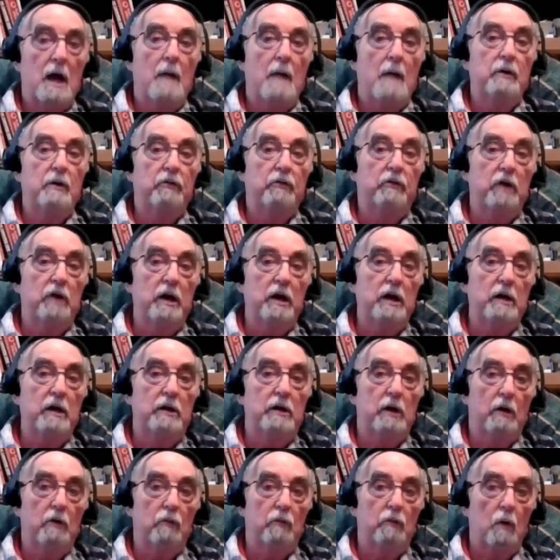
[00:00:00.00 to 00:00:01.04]
been studying
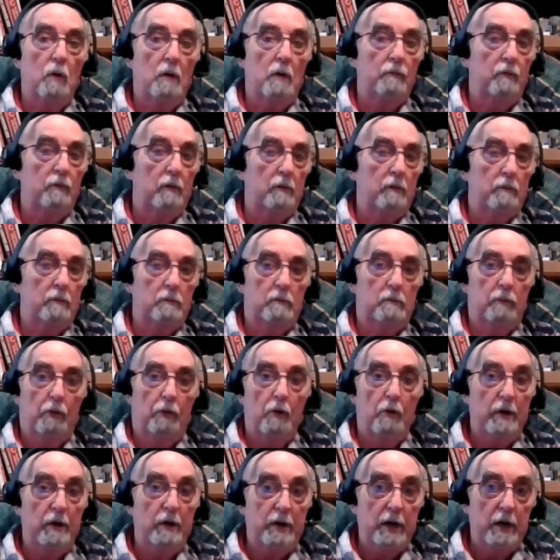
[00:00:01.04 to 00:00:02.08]
Tiller's work for 30
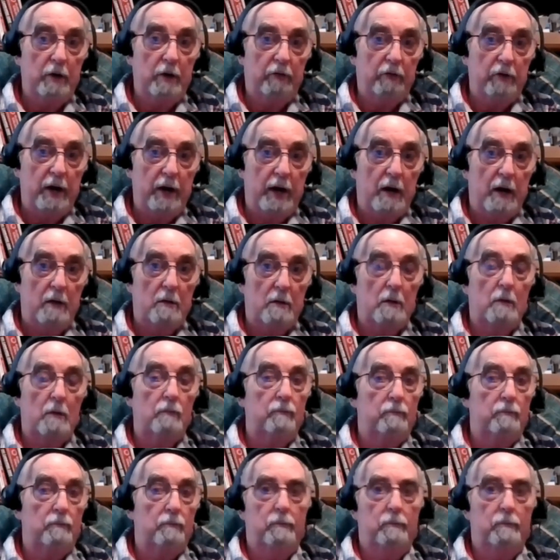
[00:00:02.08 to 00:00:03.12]
years now, or
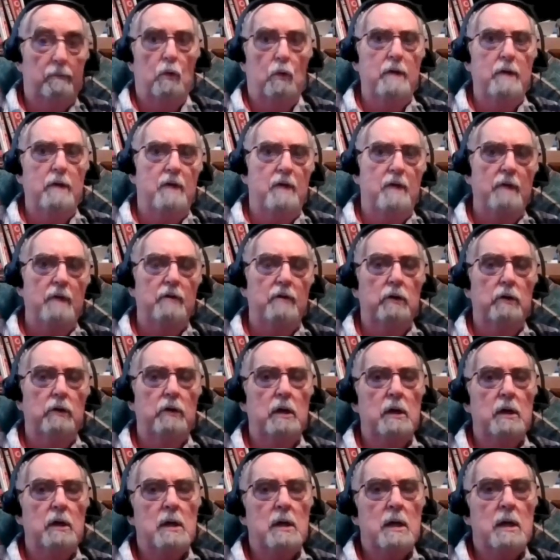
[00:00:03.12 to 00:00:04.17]
25 years,
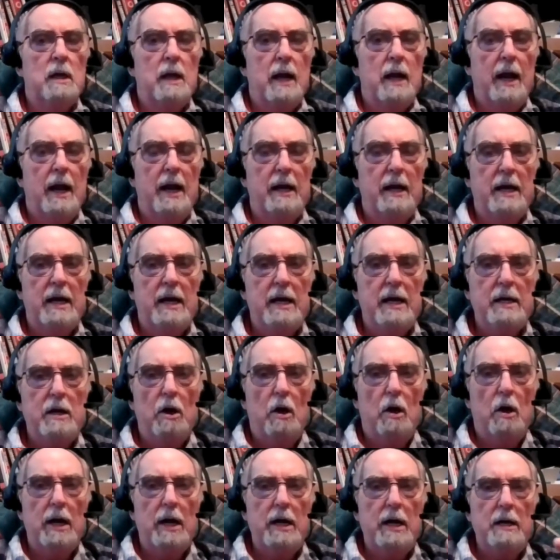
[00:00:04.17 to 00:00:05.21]
and he
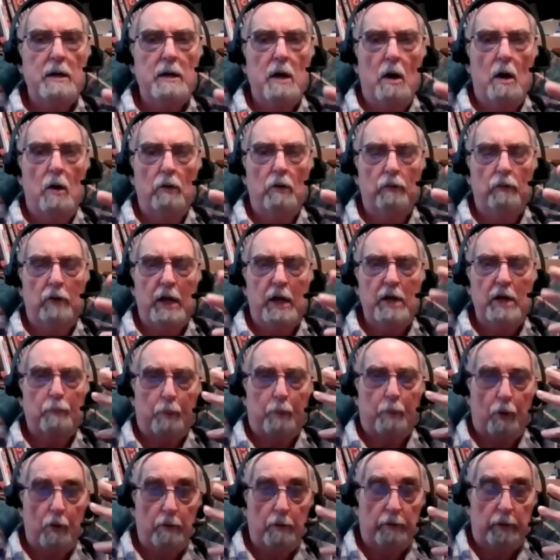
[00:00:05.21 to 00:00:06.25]
knows he's
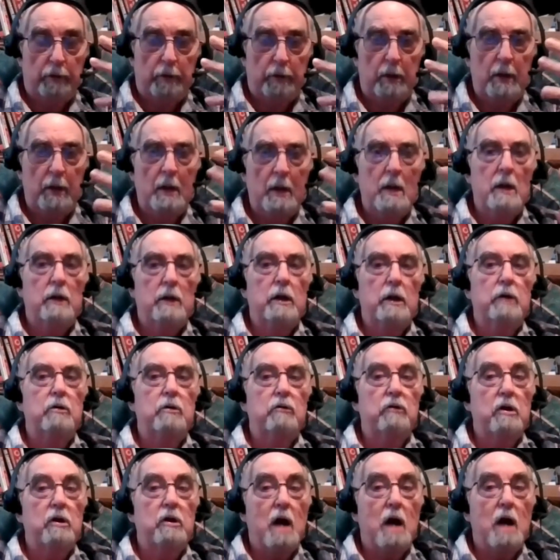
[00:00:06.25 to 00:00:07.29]
proven that
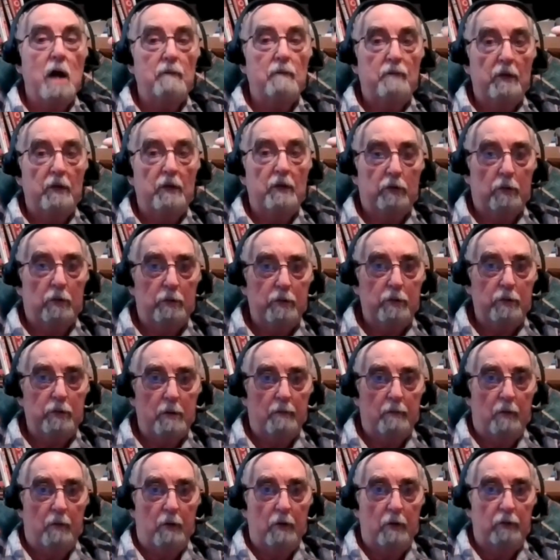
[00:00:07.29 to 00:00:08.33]
there's a non-physical
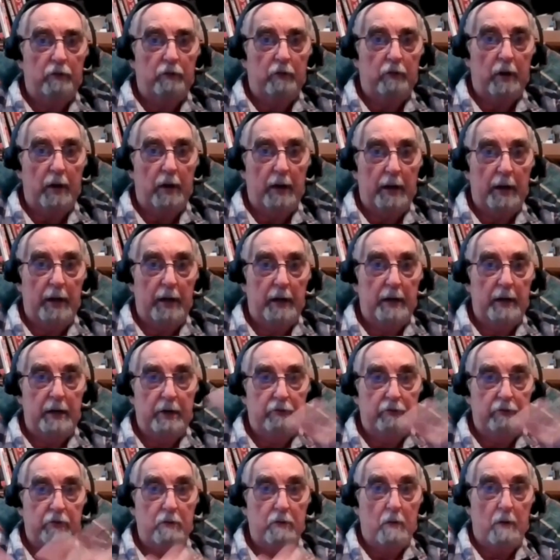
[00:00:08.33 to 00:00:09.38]
universe in
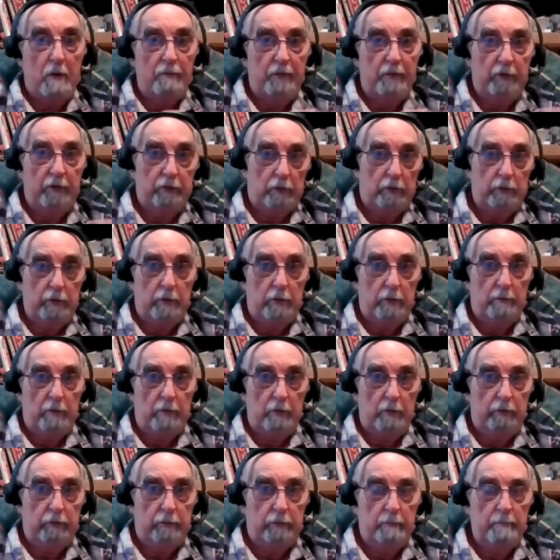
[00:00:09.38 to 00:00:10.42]
addition to our physical
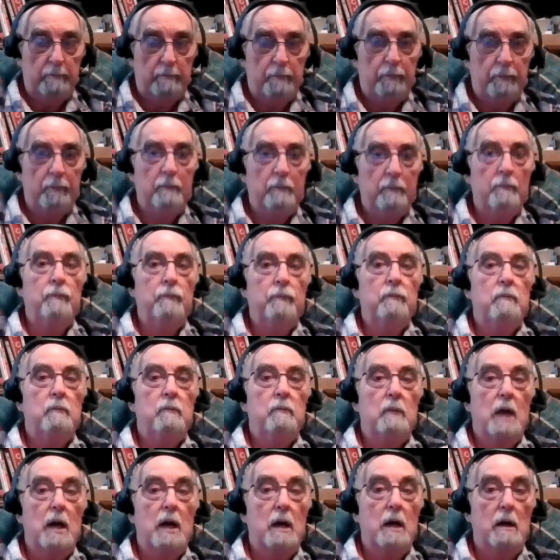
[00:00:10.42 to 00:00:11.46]
universe,
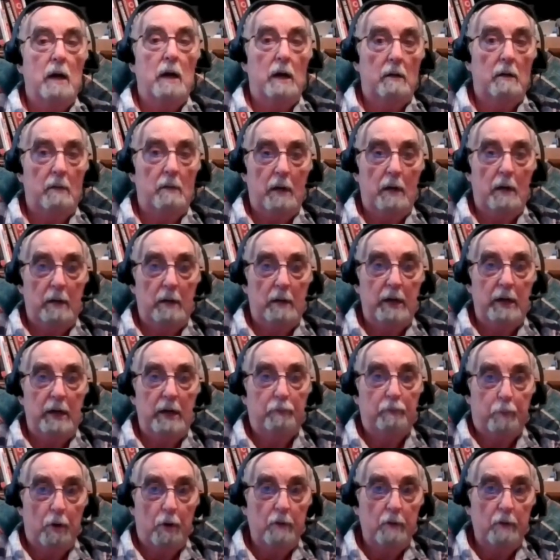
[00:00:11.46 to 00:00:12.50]
and he's
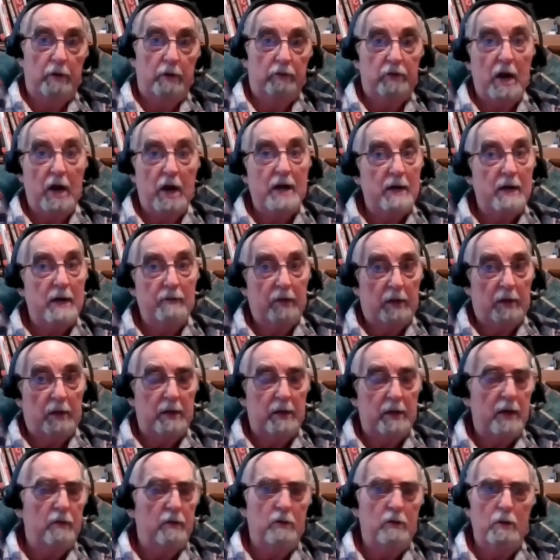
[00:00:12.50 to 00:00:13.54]
proven it scientifically.
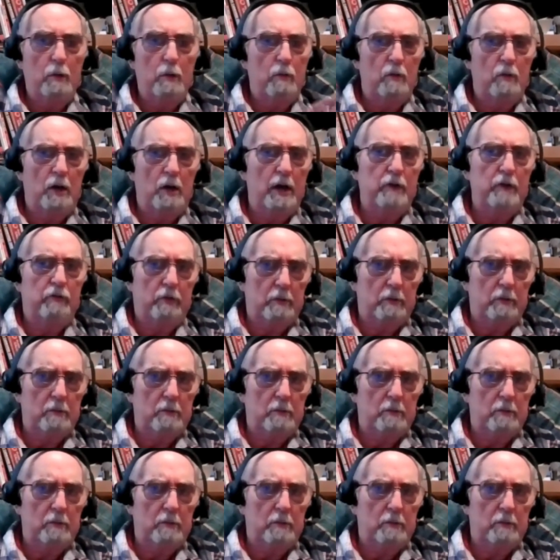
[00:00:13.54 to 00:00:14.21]
Nothing to do with religion.